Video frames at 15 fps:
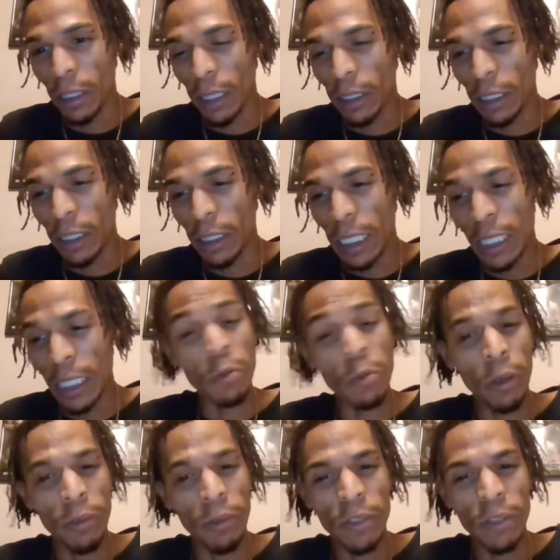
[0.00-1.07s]
I think his
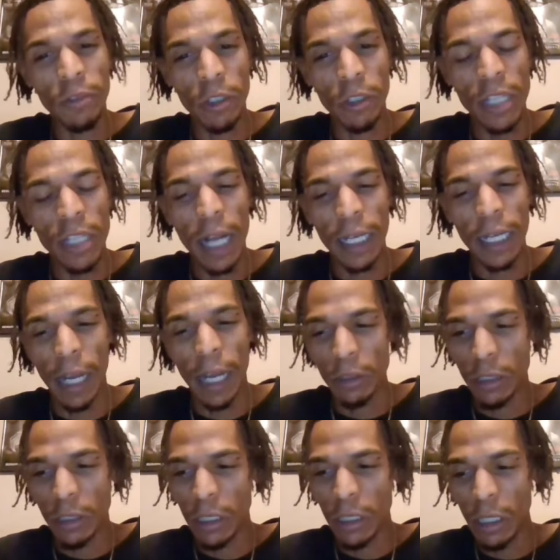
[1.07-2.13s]
one of his first
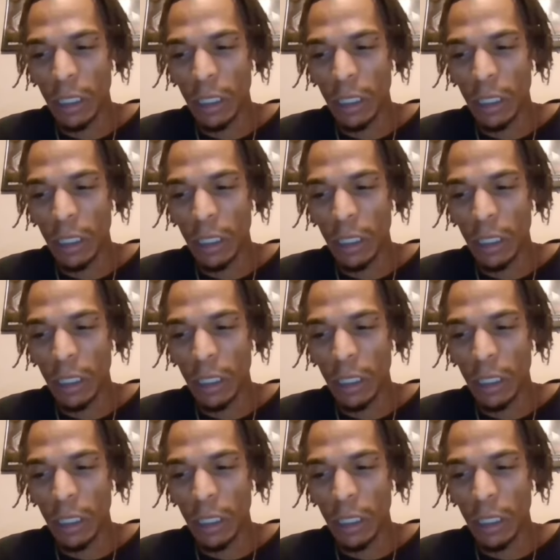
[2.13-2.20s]
knockouts.